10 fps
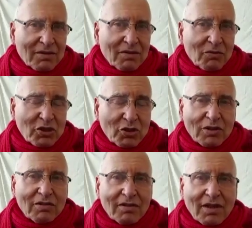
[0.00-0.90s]
We
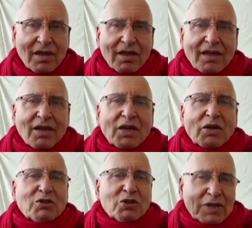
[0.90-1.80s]
shouldn't
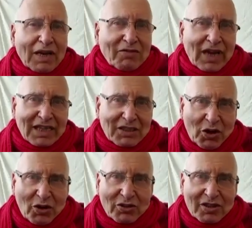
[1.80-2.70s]
We shouldn't have the
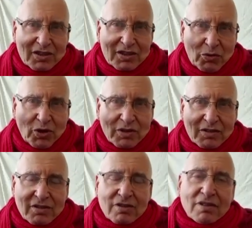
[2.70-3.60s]
ideology, the
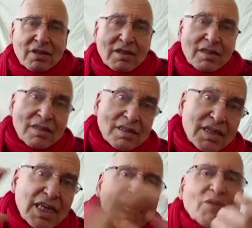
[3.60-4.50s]
words,
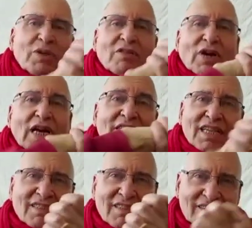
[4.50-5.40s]
with reality
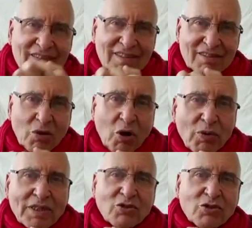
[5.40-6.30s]
like this.
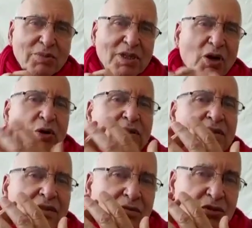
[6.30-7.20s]
Always should be
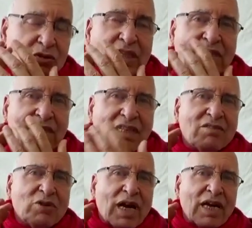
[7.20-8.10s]
longing. We should understand
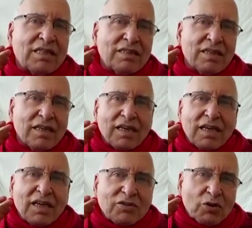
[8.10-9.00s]
that reality,
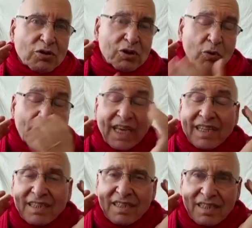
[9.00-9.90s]
there's a
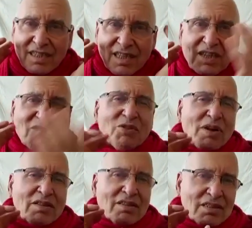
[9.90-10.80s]
way from
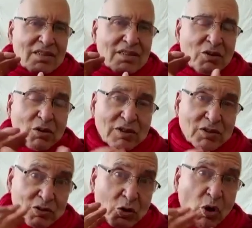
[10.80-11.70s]
our thinking. All
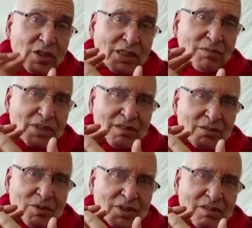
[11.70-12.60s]
those longing, but
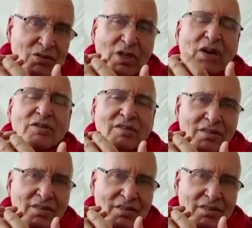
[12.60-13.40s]
it's not ours.